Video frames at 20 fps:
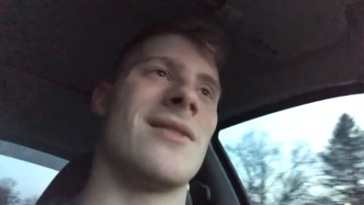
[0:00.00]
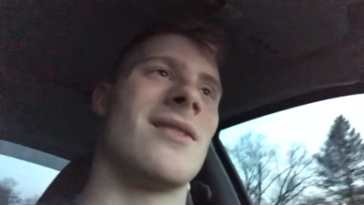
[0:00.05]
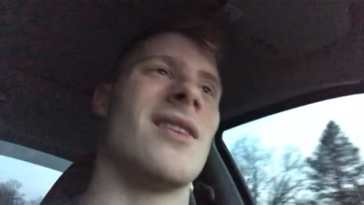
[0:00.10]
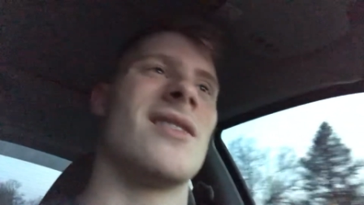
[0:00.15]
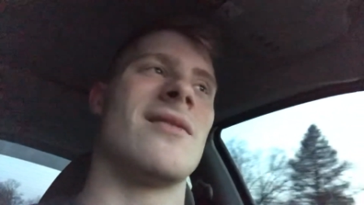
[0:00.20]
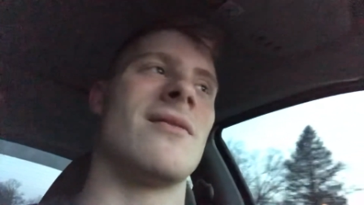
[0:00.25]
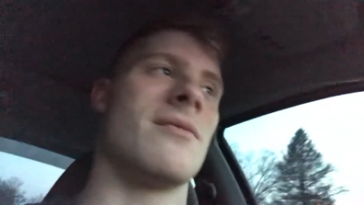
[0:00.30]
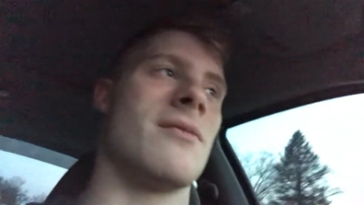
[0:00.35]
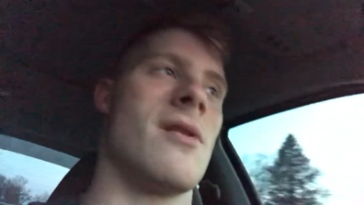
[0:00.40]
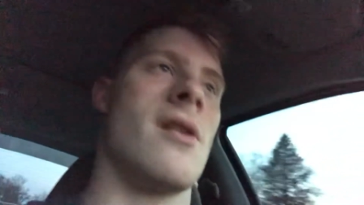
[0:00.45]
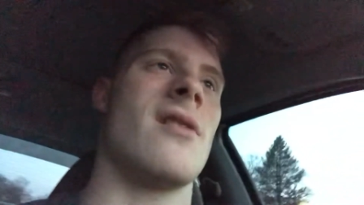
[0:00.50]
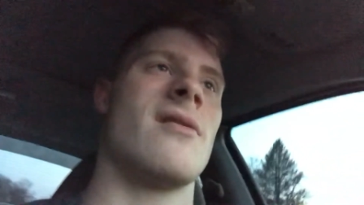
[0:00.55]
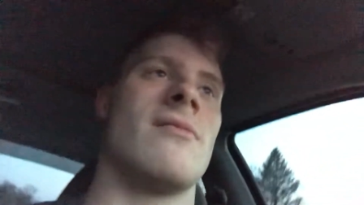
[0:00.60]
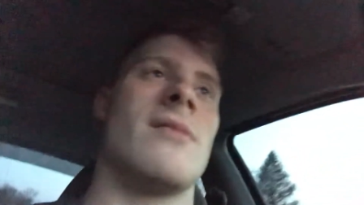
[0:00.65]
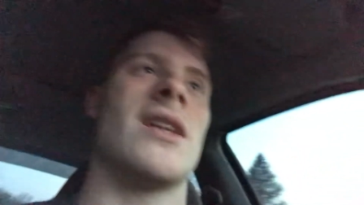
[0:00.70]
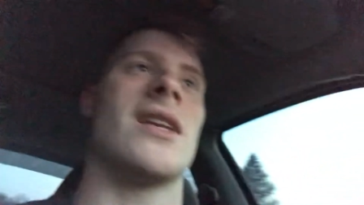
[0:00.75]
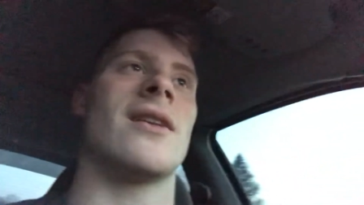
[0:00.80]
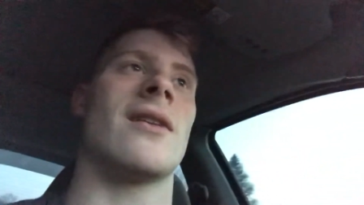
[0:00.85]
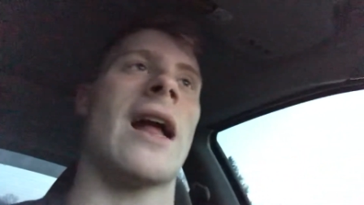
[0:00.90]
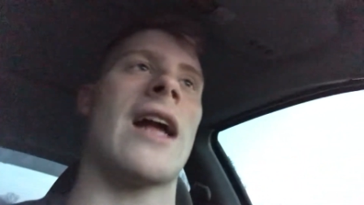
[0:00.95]
Didn't
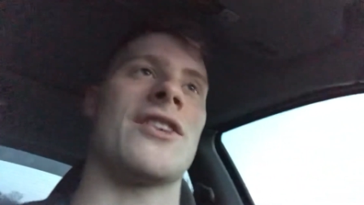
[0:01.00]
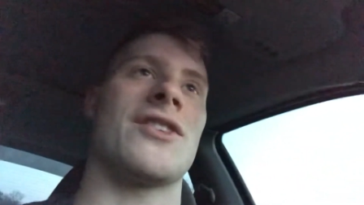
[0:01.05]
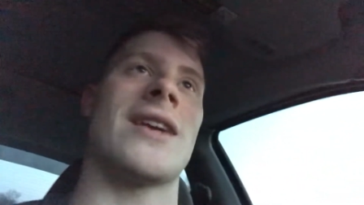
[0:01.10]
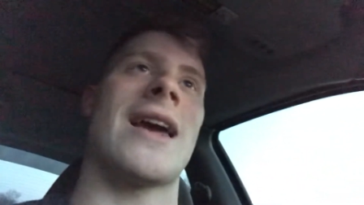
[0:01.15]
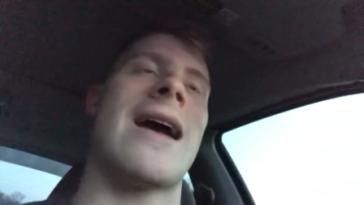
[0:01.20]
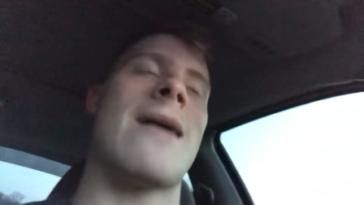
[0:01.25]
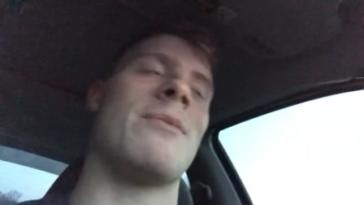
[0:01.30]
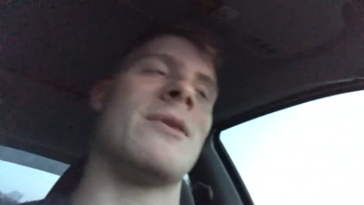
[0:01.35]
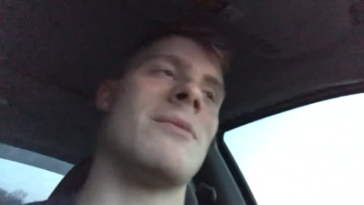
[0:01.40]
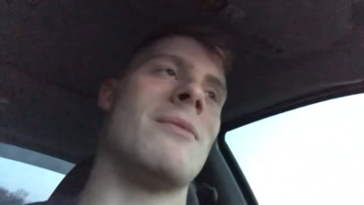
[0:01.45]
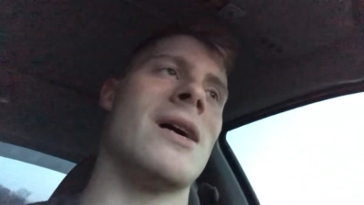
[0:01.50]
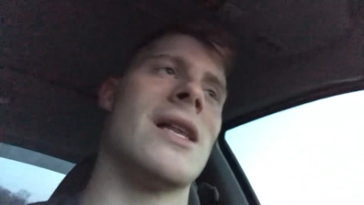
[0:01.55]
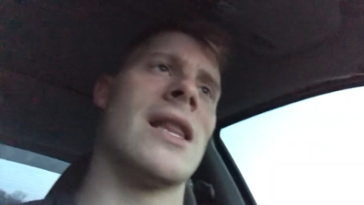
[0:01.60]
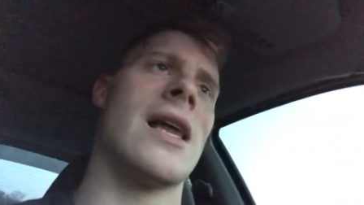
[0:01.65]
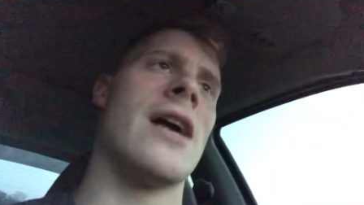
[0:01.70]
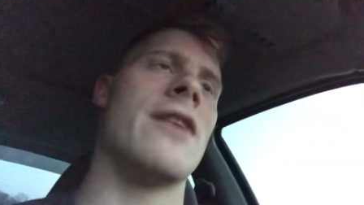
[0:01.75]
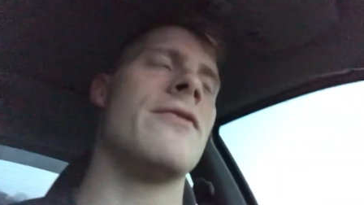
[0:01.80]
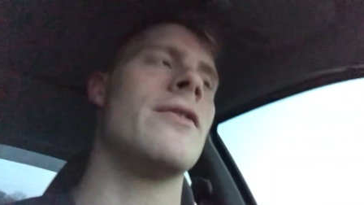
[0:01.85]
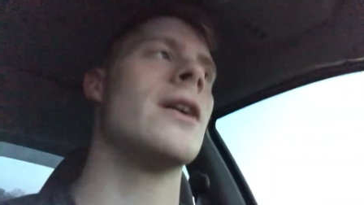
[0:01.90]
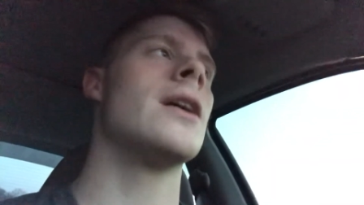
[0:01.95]
mean it actually happened in my
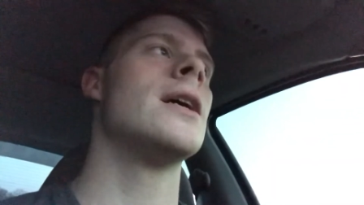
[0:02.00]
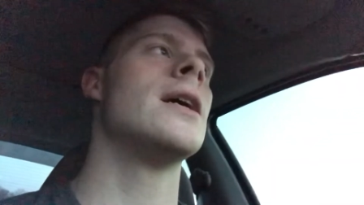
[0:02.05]
life.